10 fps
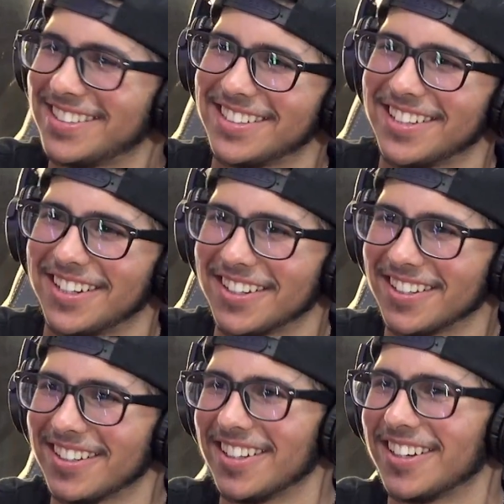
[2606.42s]
Yeah.
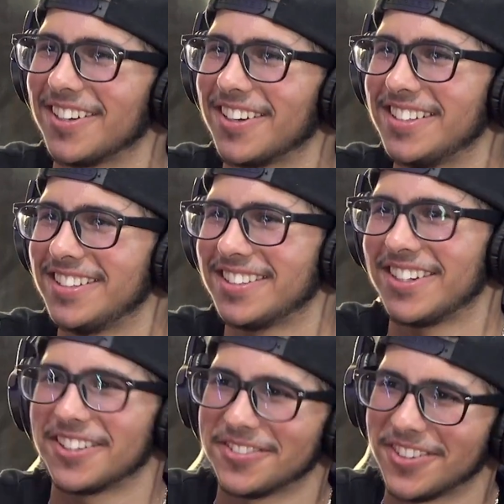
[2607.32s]
A lot of crazy
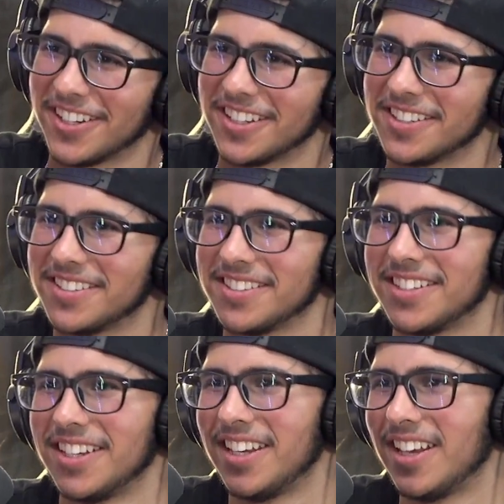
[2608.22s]
soccer fans.
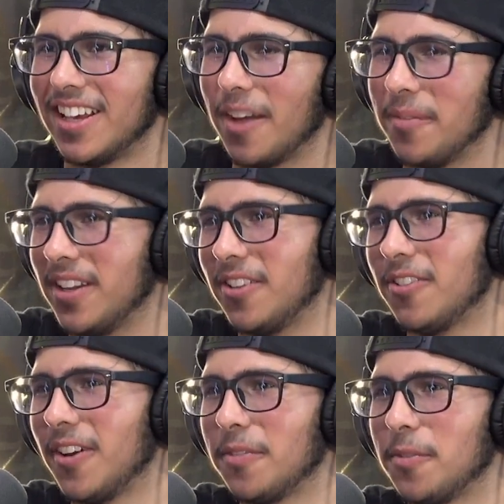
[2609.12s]
I mean, you don't
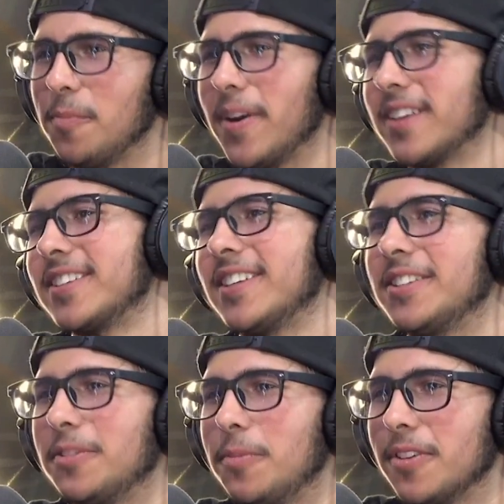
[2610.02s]
have to be Mexican
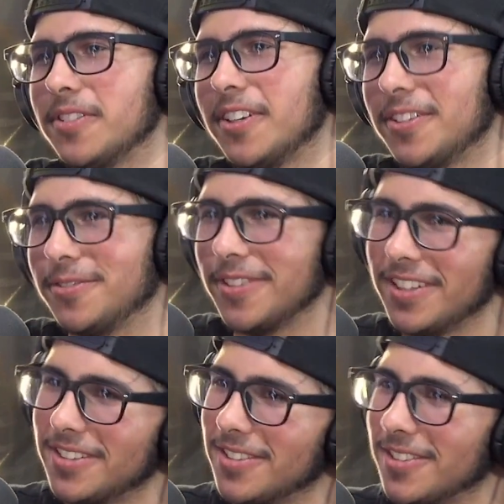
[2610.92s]
to be a soccer fan,
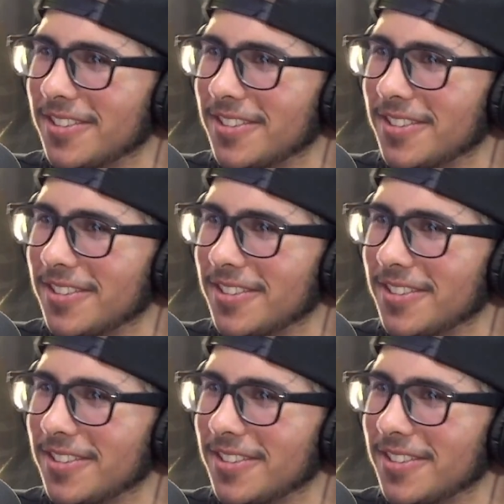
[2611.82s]
so.